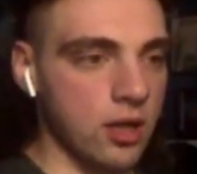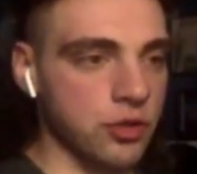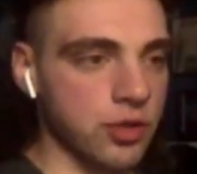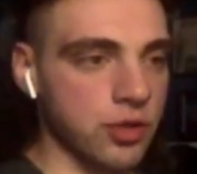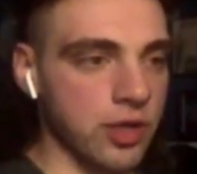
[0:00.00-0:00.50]

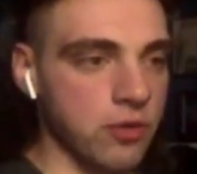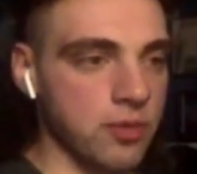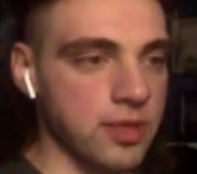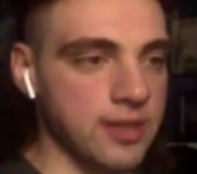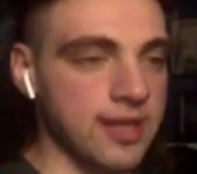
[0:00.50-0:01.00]
drink
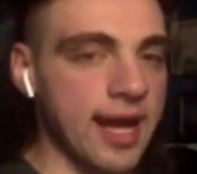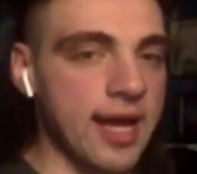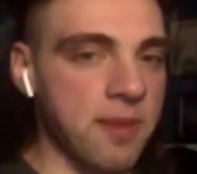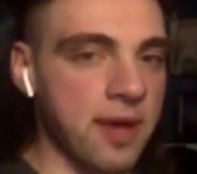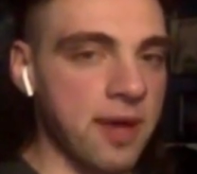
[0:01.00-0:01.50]
would be
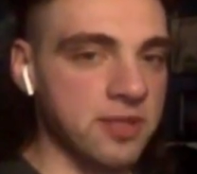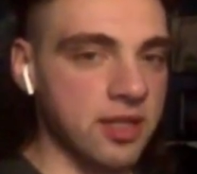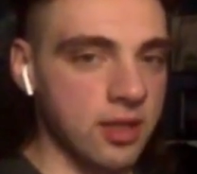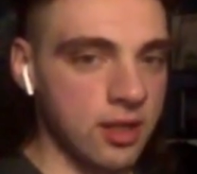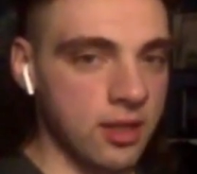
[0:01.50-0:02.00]
Diet
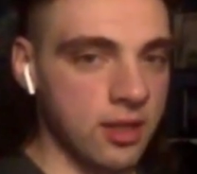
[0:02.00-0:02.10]
Pepsi.